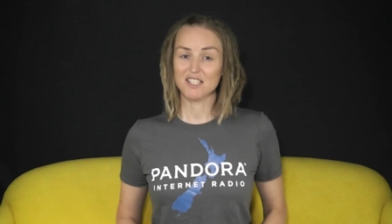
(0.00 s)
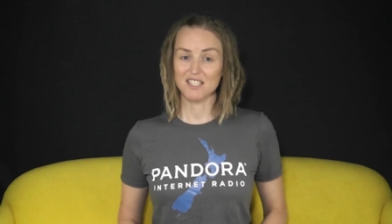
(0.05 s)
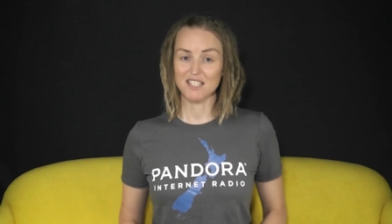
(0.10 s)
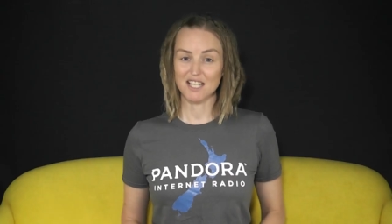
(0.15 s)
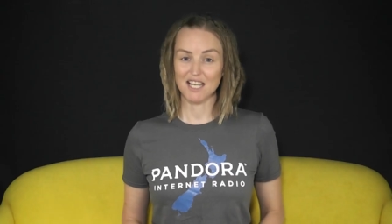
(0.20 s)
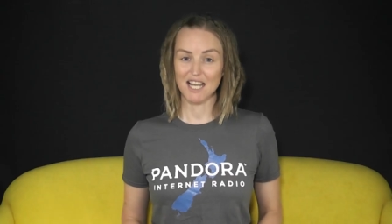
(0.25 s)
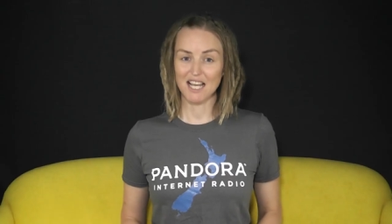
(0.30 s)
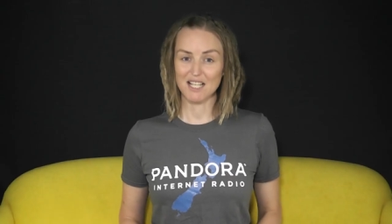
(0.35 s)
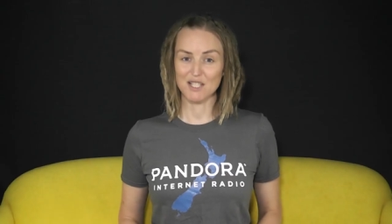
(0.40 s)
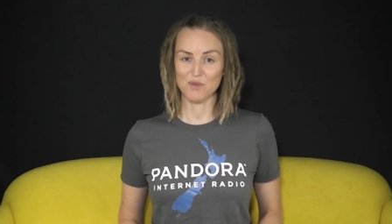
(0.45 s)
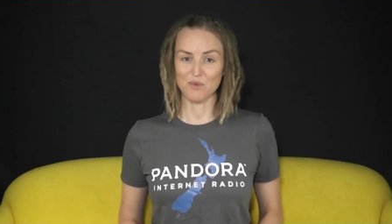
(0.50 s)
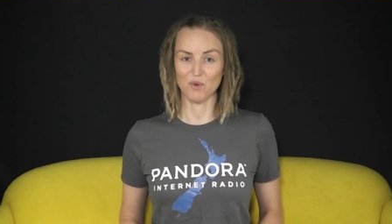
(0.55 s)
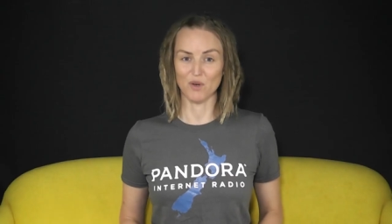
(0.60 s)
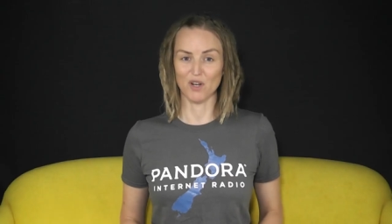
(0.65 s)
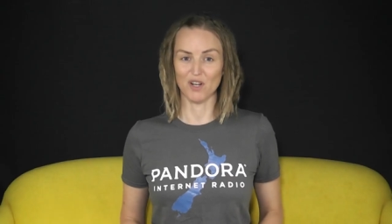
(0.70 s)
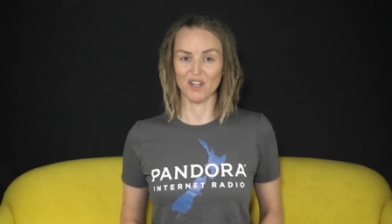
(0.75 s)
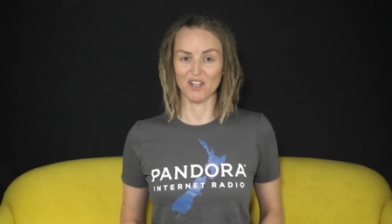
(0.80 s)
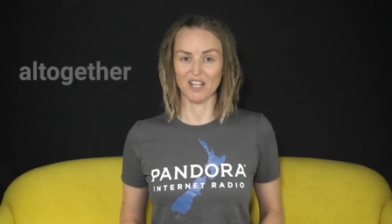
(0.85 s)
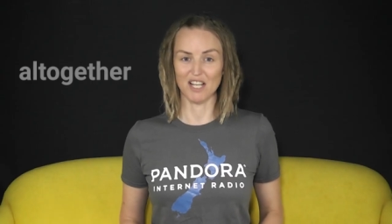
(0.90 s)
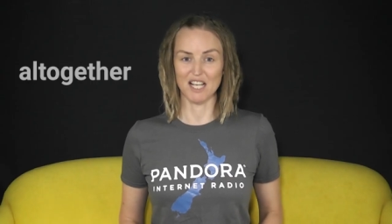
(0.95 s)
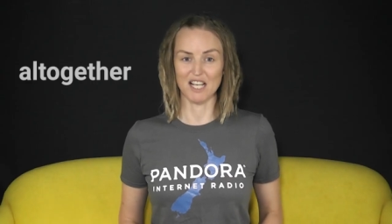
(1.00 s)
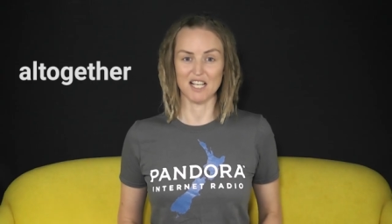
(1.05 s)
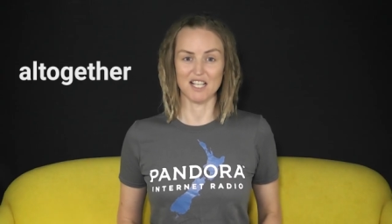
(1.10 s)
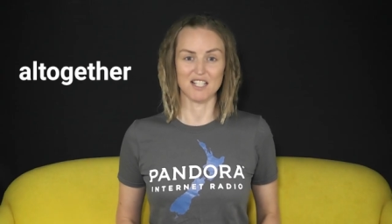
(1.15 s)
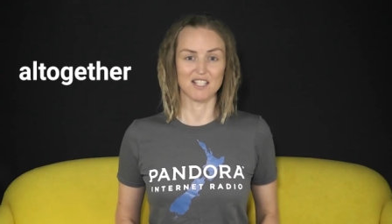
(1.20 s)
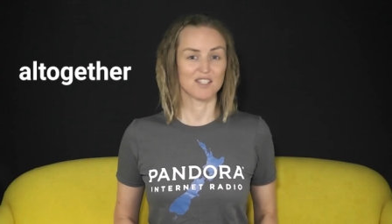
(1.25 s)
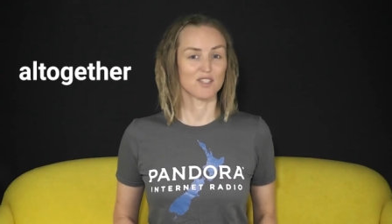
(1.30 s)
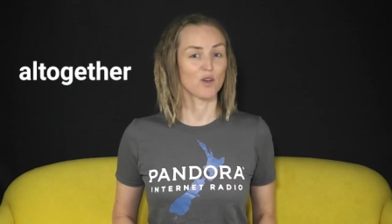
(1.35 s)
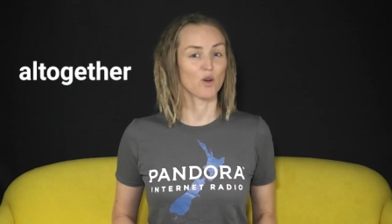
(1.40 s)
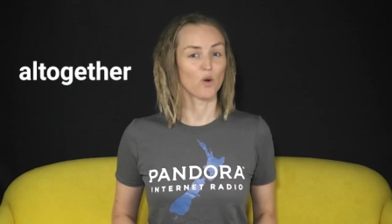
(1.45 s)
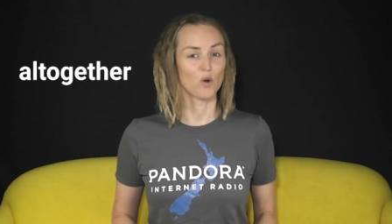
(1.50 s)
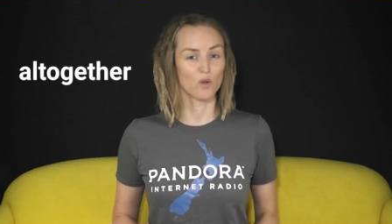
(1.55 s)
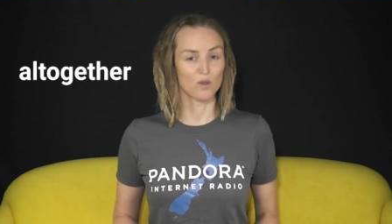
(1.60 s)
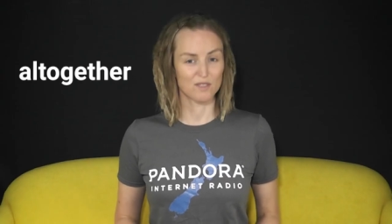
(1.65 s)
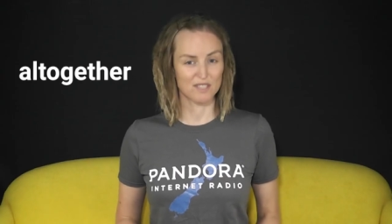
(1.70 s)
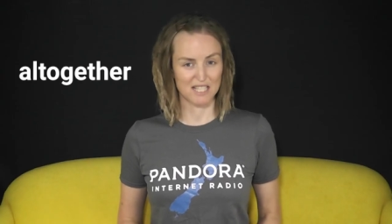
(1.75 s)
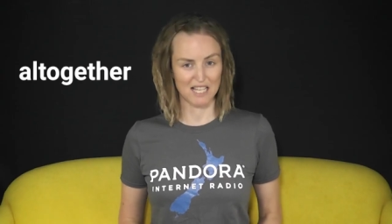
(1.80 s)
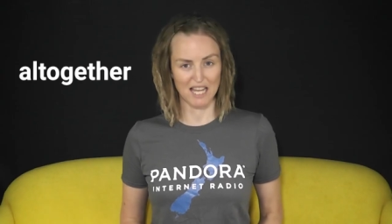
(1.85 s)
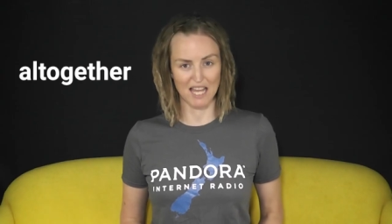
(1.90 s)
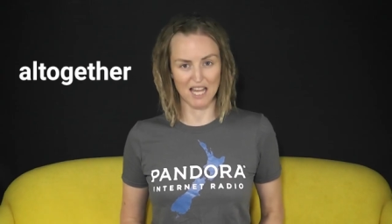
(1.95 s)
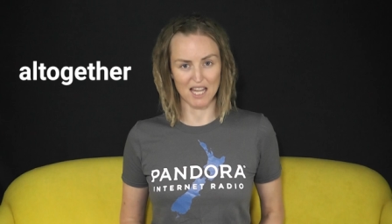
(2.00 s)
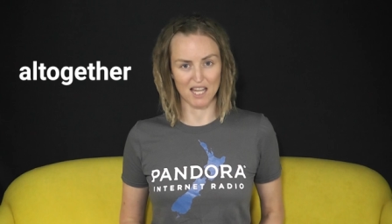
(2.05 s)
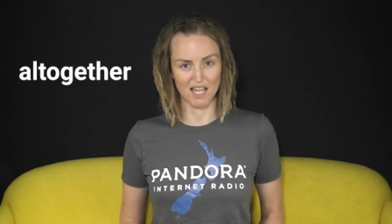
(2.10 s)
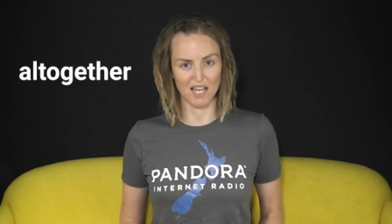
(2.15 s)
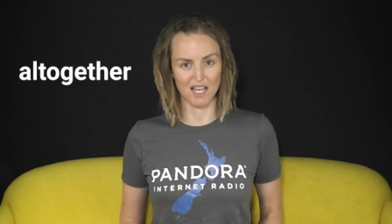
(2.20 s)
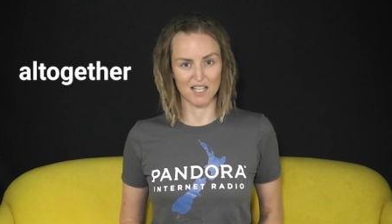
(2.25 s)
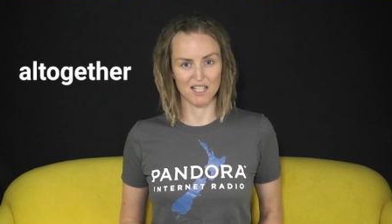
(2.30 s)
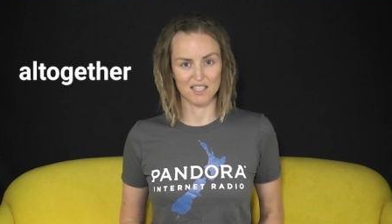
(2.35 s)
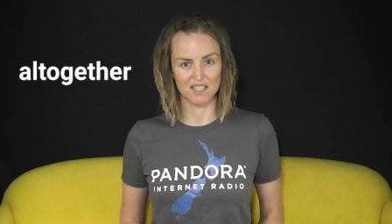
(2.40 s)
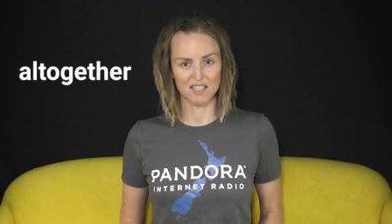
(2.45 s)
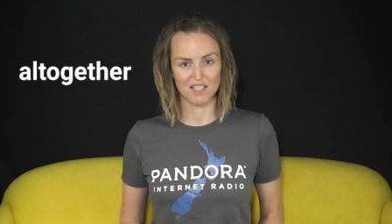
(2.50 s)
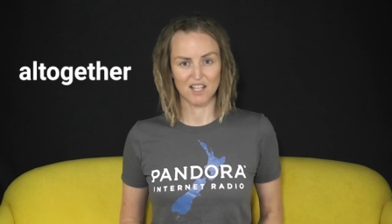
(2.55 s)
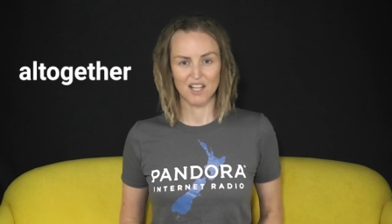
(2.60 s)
Today's word is altogether.